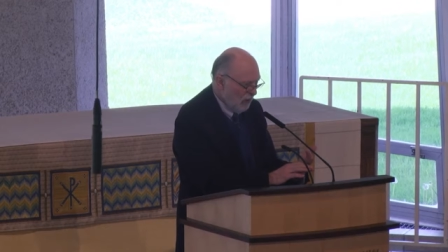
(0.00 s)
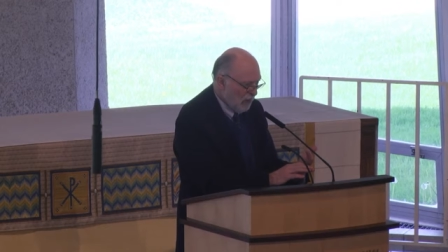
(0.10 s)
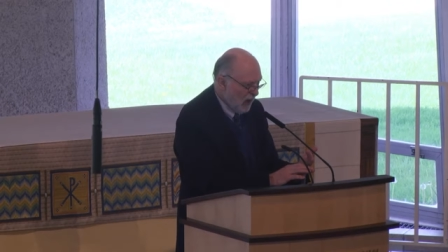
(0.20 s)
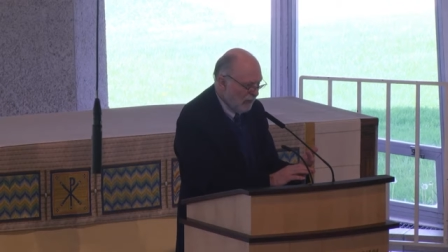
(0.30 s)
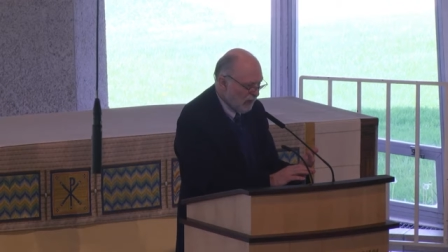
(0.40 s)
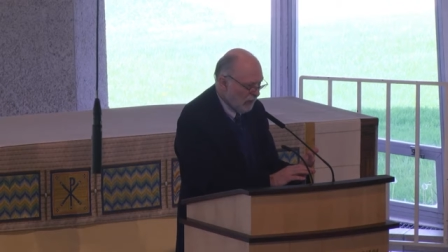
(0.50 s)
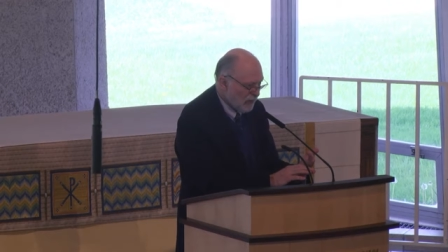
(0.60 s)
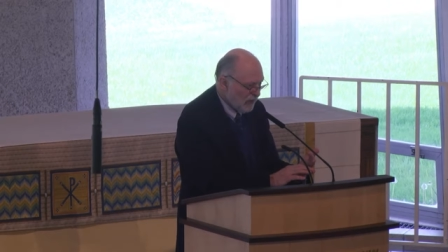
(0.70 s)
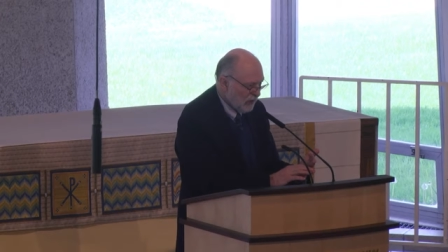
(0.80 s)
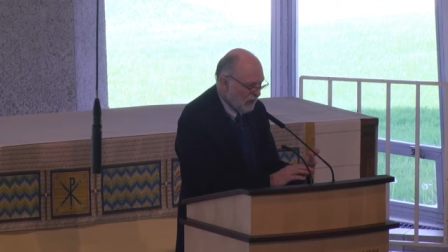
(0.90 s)
all
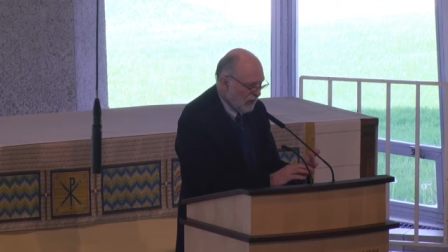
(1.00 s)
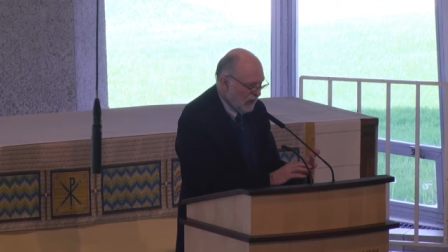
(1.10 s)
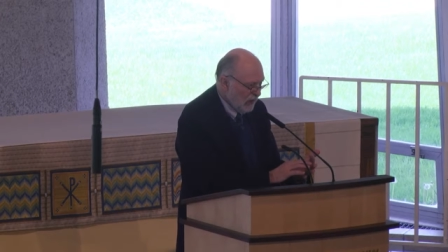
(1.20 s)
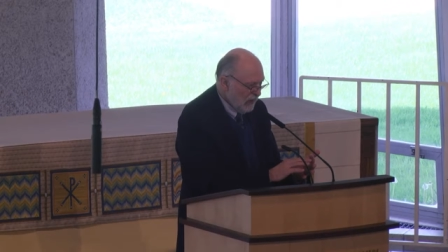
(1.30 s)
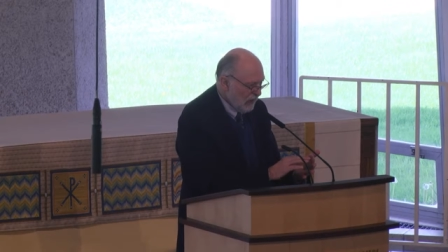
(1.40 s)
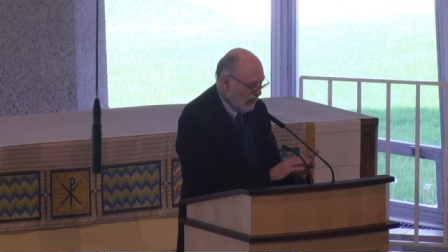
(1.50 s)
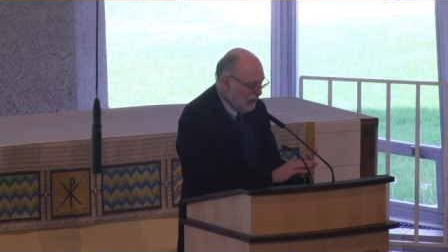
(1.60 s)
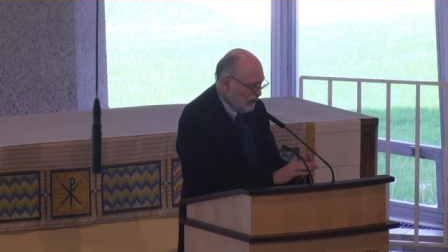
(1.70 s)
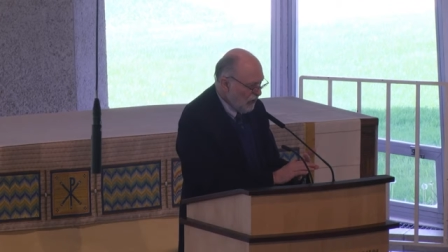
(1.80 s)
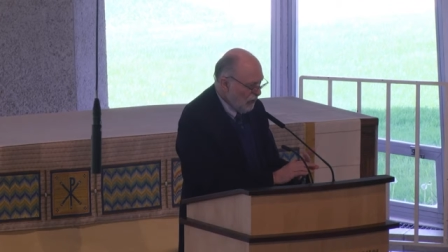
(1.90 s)
problems, the
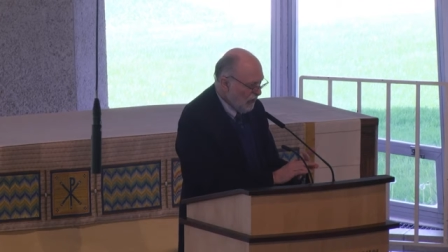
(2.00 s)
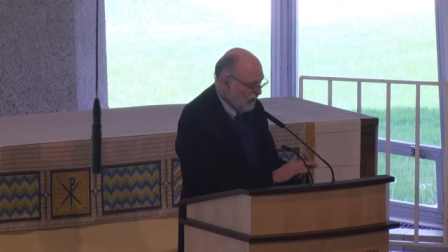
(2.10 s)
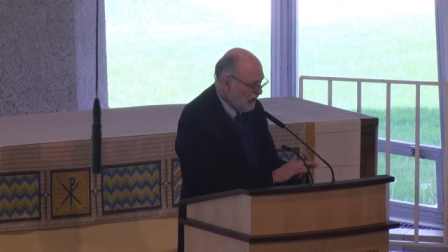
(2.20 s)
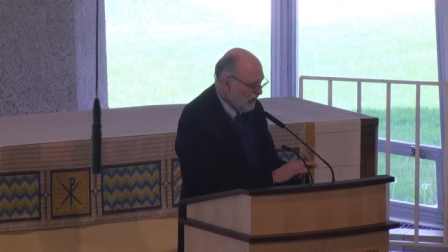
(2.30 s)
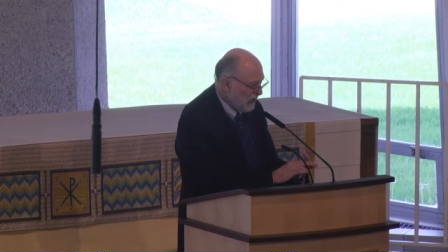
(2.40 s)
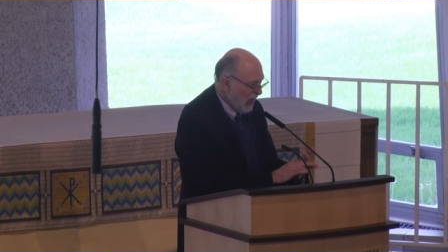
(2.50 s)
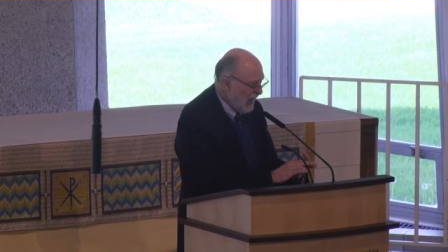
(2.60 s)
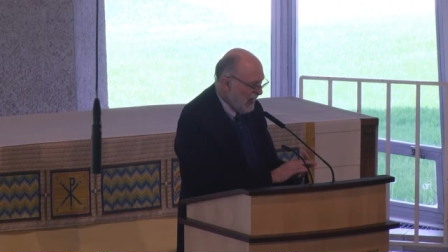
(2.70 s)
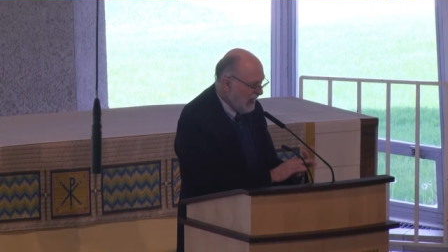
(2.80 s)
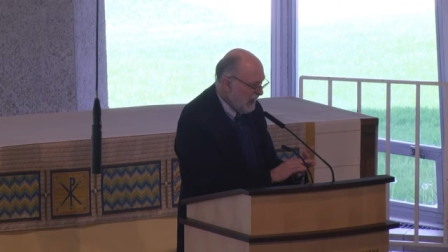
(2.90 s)
consumer
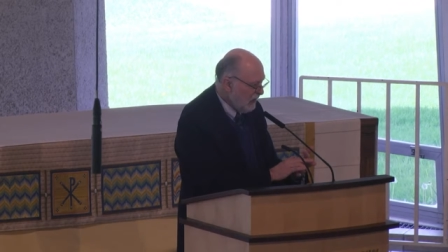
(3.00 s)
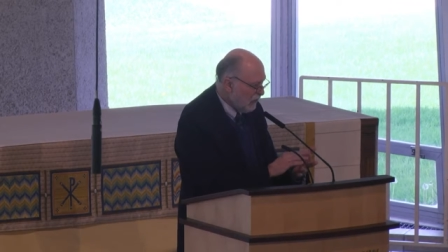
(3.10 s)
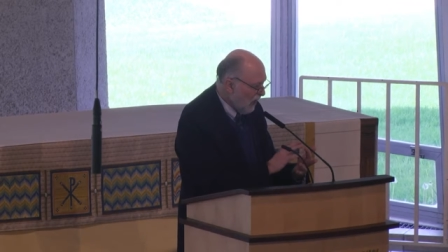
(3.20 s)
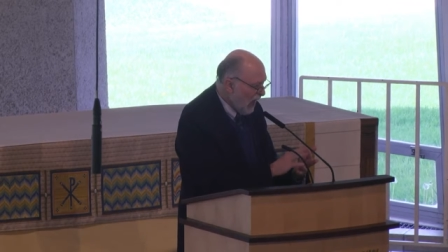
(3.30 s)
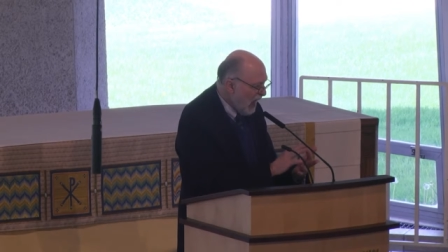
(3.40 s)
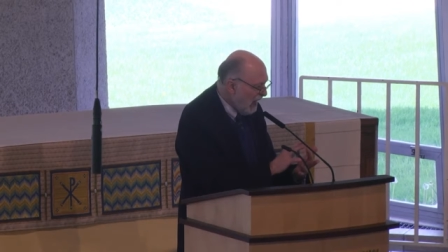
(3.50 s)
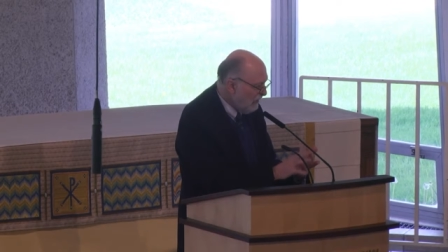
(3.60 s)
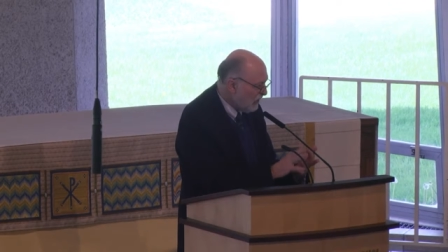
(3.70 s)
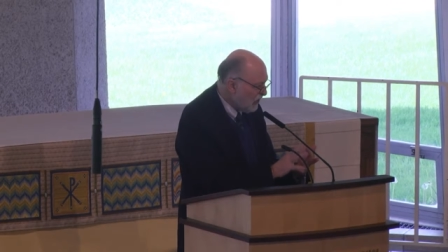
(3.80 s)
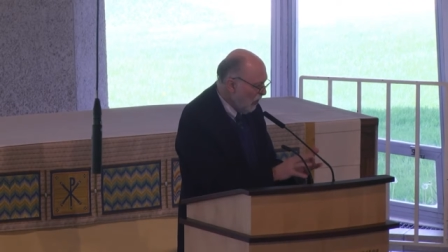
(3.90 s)
society that
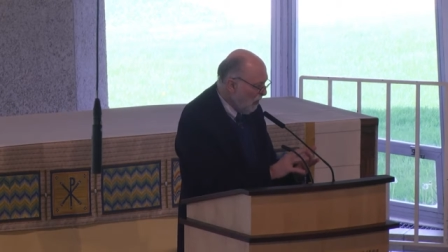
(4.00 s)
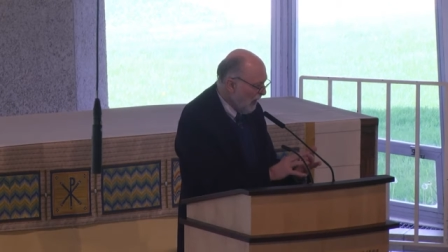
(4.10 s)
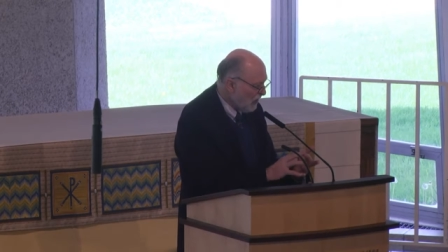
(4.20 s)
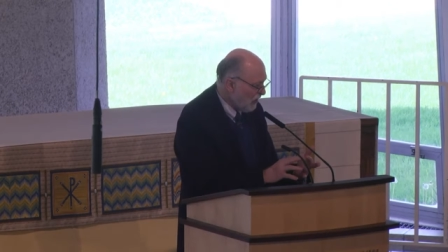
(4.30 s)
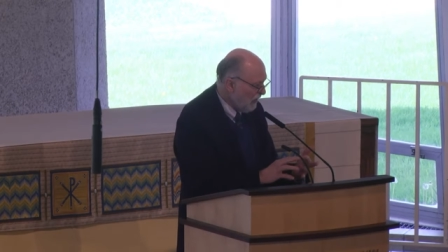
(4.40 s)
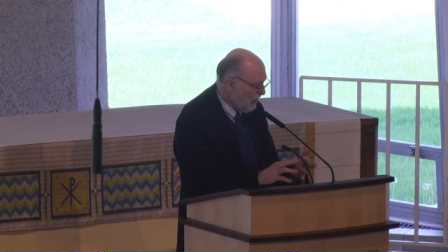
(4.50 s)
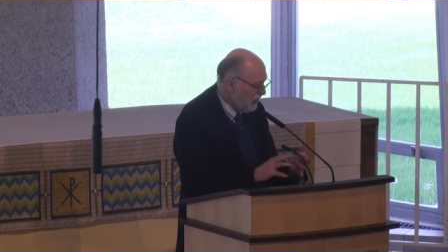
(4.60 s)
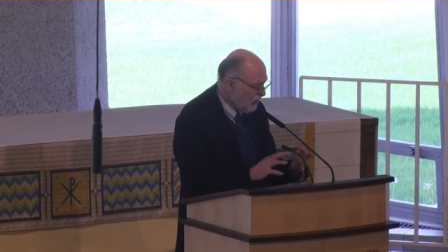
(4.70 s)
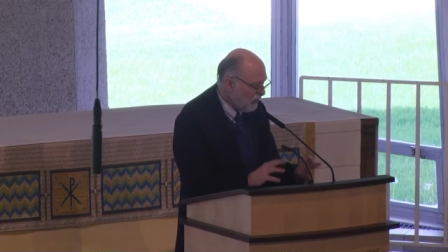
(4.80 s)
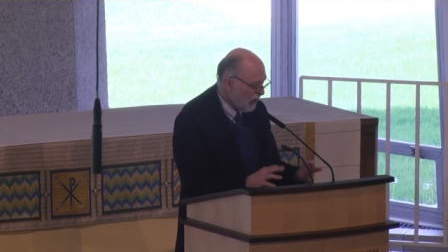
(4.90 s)
drives so much of the
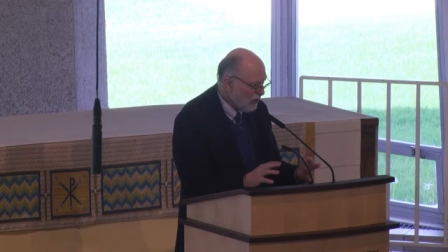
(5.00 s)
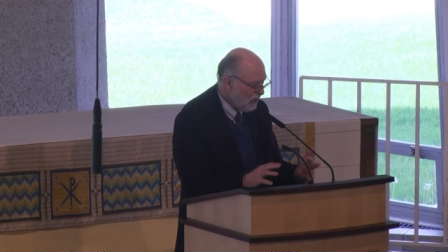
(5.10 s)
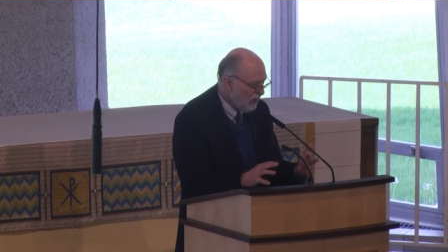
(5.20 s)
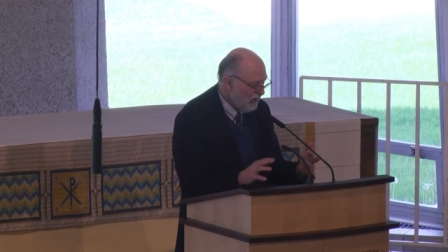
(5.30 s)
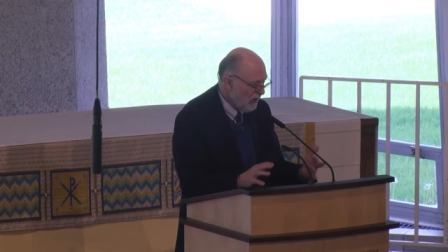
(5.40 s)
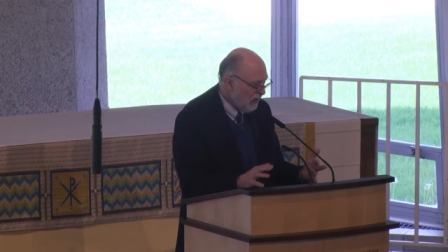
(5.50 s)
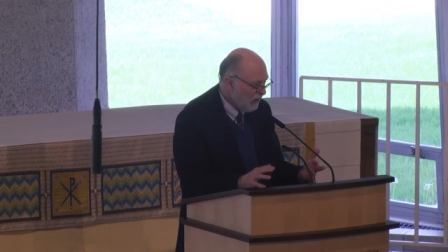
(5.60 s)
destruction of the